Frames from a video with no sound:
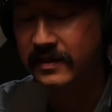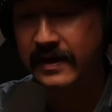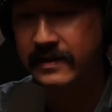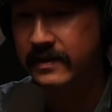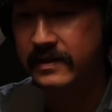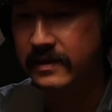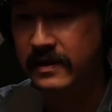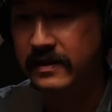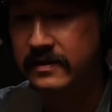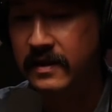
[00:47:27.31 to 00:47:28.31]
They and
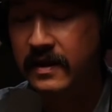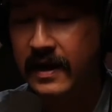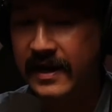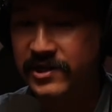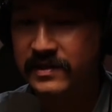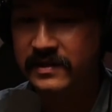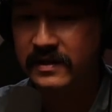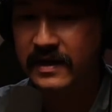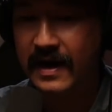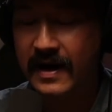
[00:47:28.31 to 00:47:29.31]
and actually
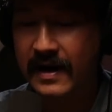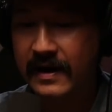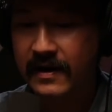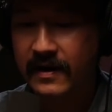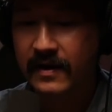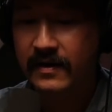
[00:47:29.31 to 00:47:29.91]
the guy